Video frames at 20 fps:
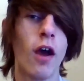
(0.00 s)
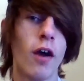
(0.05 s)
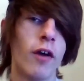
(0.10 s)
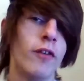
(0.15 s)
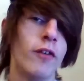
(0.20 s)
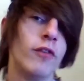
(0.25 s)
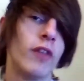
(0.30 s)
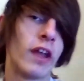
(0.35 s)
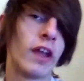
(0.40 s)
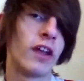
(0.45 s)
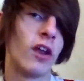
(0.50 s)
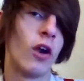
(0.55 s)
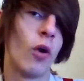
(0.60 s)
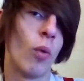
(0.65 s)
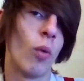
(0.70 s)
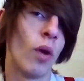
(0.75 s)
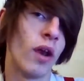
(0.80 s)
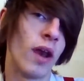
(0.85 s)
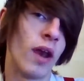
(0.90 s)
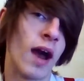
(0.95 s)
of like, you know,
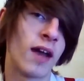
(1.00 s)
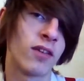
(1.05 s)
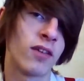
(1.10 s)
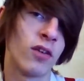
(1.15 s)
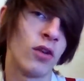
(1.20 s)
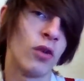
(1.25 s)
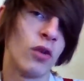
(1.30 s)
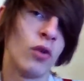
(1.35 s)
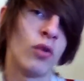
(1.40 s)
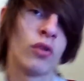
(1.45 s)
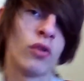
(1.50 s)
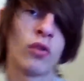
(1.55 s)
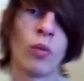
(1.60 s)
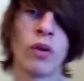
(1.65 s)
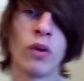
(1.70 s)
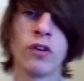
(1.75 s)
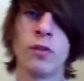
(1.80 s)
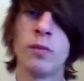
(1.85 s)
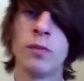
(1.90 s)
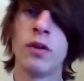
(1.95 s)
what not to do,
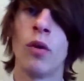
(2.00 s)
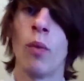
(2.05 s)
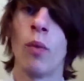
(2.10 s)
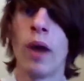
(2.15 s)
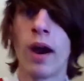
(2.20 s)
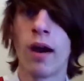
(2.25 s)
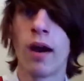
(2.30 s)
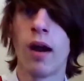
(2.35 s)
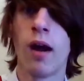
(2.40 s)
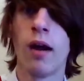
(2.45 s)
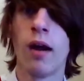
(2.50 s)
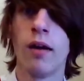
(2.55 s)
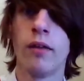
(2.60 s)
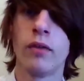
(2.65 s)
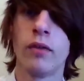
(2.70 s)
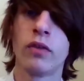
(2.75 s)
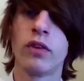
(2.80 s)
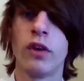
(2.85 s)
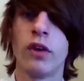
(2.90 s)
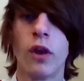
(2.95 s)
what to be aware
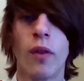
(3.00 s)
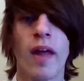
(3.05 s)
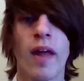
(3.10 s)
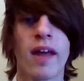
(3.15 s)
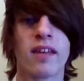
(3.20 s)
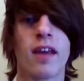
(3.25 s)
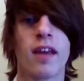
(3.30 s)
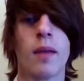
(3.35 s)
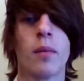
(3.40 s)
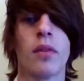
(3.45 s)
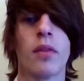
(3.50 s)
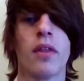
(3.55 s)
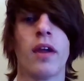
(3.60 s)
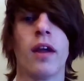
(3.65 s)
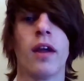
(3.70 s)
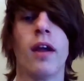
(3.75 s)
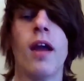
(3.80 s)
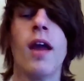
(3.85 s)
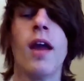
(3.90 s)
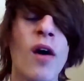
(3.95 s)
of, you know, that type of
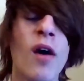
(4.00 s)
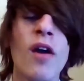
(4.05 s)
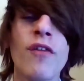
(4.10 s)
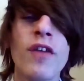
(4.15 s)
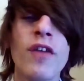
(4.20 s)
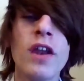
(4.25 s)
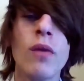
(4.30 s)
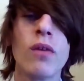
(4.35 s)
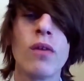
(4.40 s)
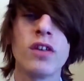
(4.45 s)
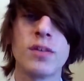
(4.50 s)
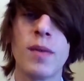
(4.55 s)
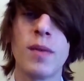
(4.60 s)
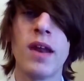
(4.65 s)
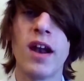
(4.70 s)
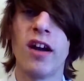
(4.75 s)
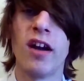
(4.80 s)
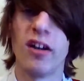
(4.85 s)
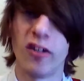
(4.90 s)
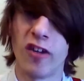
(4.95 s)
thing. Now, if anyone's
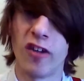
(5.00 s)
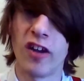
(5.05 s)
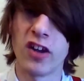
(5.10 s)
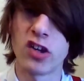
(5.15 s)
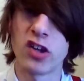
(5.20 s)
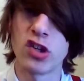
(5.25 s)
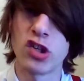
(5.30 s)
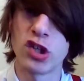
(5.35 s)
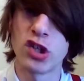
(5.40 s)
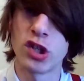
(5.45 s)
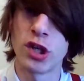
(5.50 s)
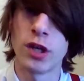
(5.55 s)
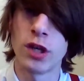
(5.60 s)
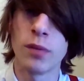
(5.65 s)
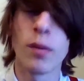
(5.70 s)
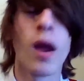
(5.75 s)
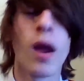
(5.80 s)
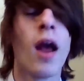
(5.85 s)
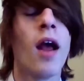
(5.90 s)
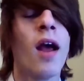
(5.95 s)
been in a
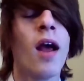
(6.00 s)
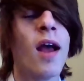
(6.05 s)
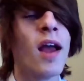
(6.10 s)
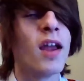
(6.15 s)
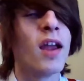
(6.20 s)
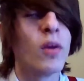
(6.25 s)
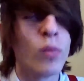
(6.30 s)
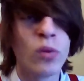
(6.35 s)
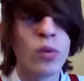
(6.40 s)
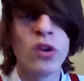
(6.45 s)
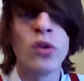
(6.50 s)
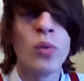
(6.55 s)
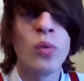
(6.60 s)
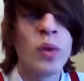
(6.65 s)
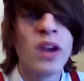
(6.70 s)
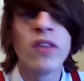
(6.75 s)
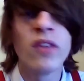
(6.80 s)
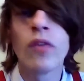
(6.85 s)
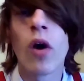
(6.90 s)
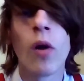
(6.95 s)
relationship, you,
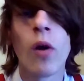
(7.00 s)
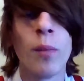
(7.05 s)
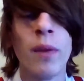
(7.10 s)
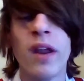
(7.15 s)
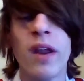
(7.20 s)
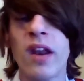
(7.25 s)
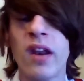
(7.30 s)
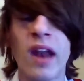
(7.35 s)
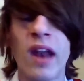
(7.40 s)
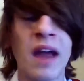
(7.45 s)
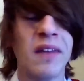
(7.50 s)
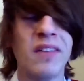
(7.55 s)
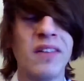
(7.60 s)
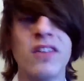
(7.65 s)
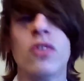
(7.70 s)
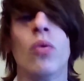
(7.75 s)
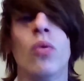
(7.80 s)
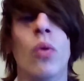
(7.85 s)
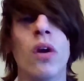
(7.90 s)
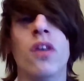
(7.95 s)
we've all been in at
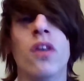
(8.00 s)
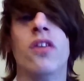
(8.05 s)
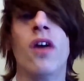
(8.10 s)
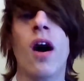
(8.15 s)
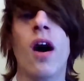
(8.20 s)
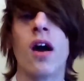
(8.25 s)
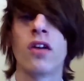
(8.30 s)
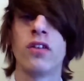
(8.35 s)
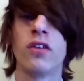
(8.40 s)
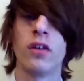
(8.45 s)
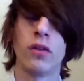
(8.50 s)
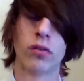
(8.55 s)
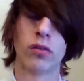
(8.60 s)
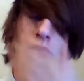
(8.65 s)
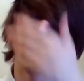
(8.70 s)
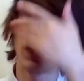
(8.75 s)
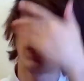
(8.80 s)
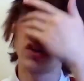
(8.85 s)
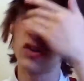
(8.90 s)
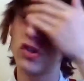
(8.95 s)
least one toxic
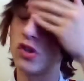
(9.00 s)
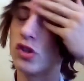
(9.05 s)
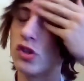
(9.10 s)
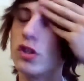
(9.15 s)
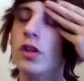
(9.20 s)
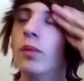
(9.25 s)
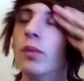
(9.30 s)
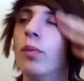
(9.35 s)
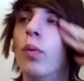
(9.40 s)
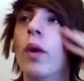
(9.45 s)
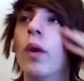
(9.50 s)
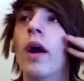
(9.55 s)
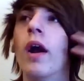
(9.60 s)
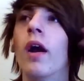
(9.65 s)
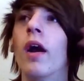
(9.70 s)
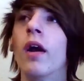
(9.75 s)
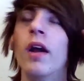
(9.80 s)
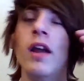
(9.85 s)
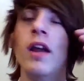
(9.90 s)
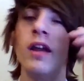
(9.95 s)
relationship
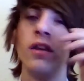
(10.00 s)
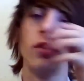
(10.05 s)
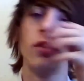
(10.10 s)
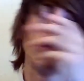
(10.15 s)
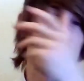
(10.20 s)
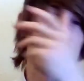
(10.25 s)
where it's